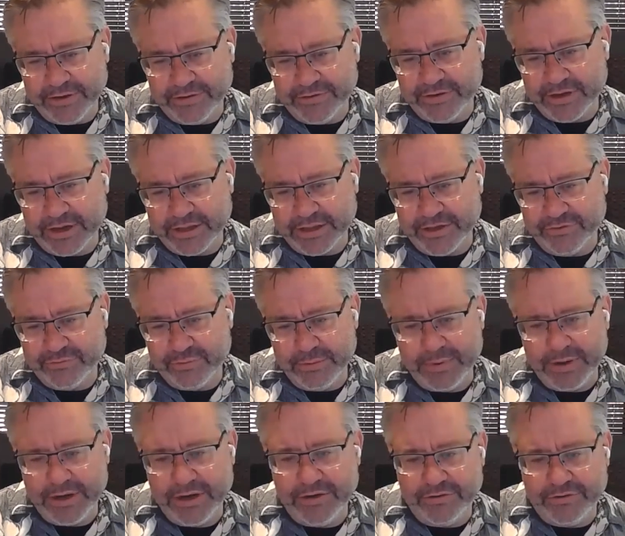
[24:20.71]
It's like they
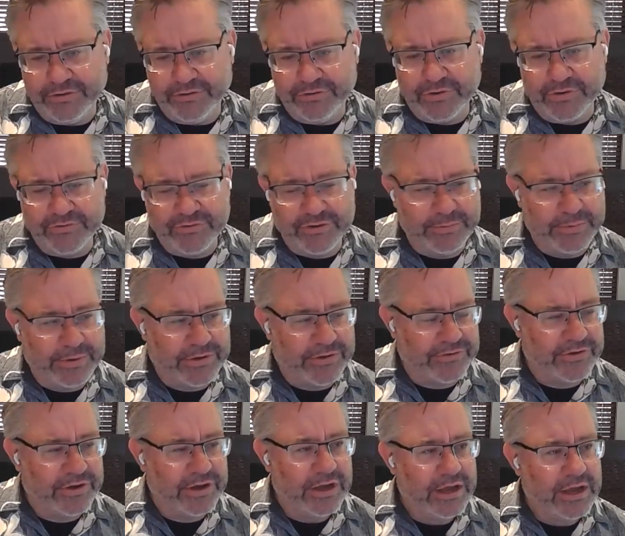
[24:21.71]
sweep it into Treasury
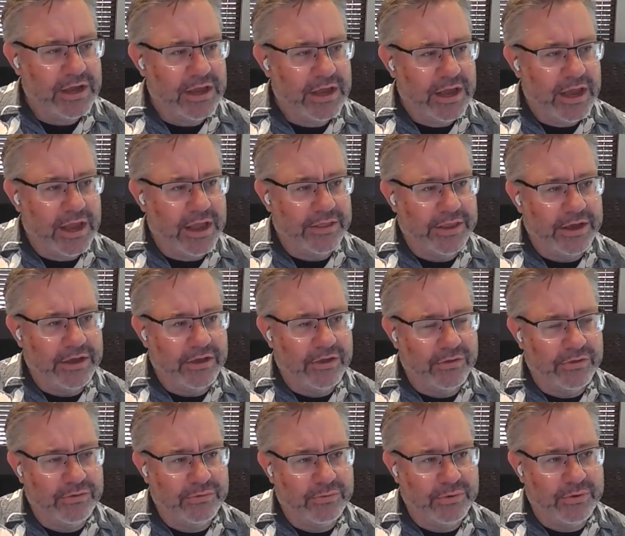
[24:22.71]
bills, and they go
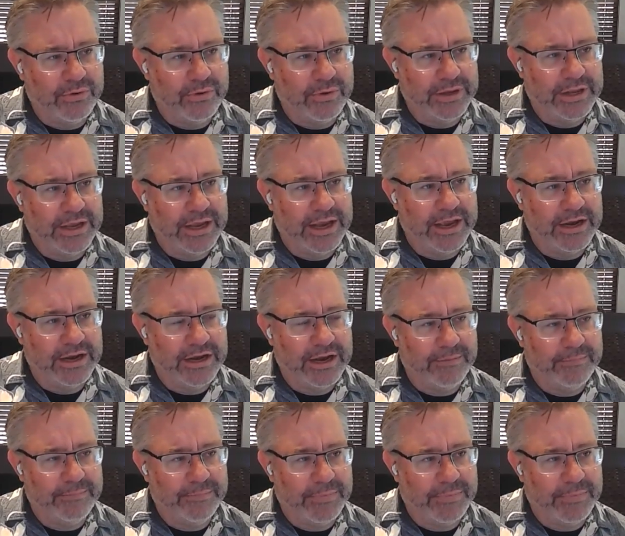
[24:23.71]
through and they end up.